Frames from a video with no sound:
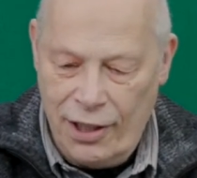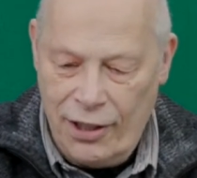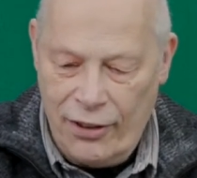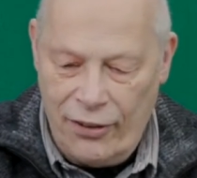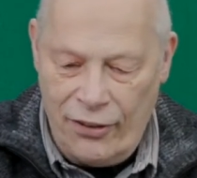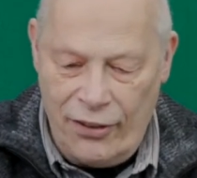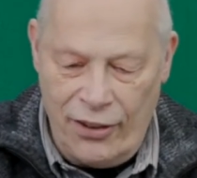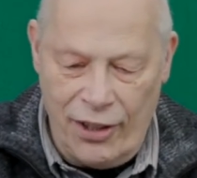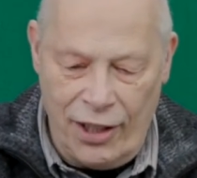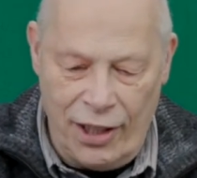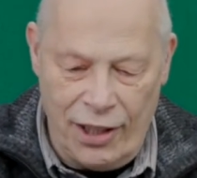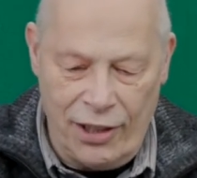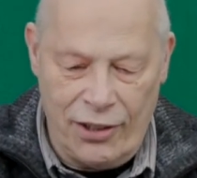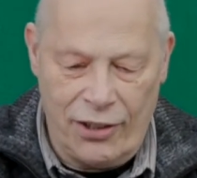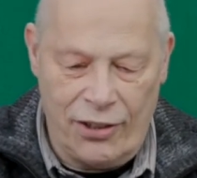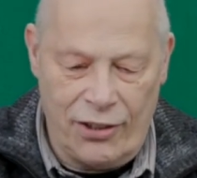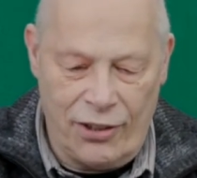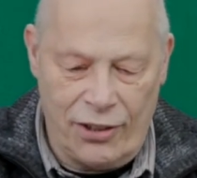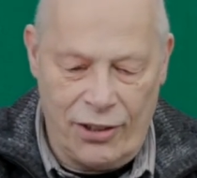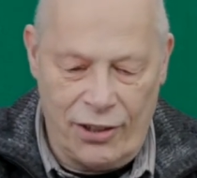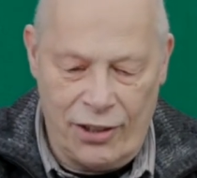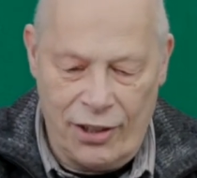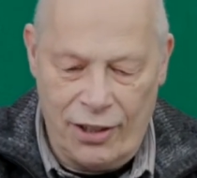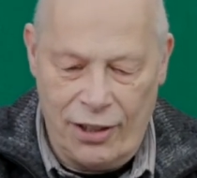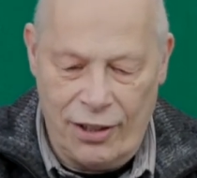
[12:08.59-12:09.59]

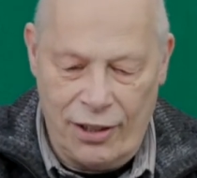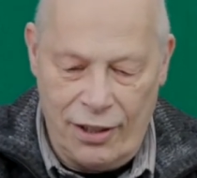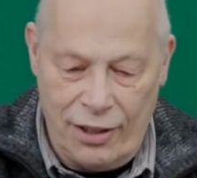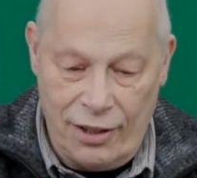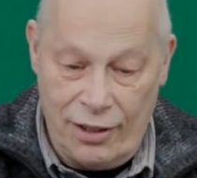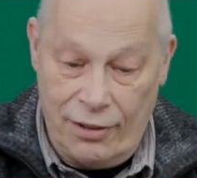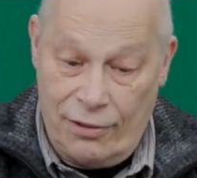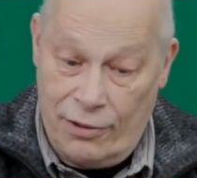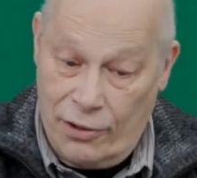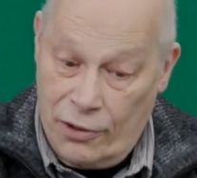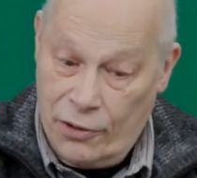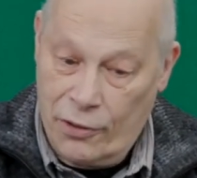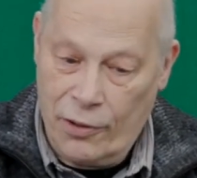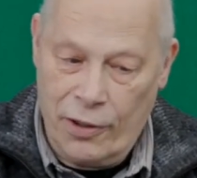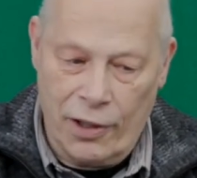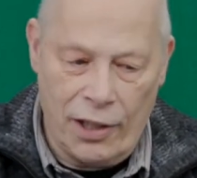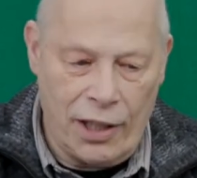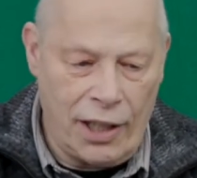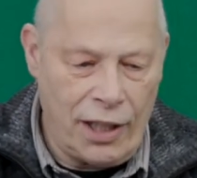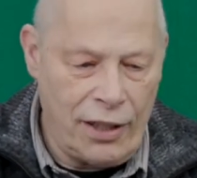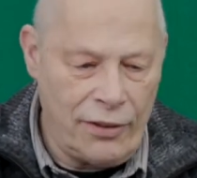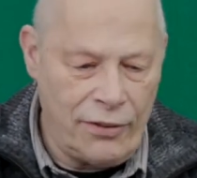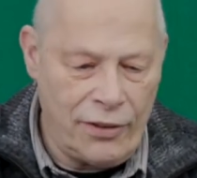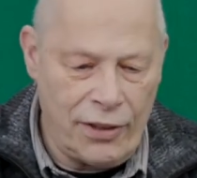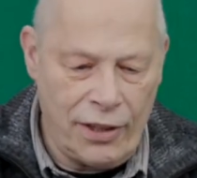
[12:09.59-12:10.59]
This was quite
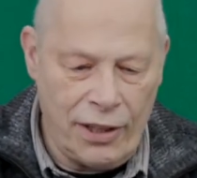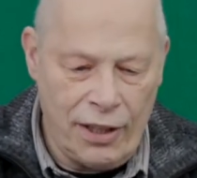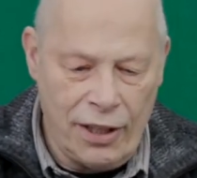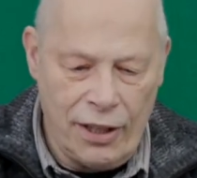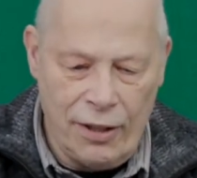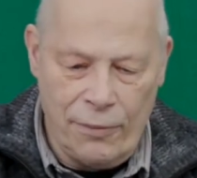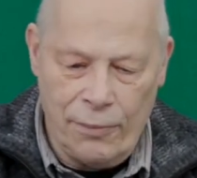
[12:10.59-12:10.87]
heavy,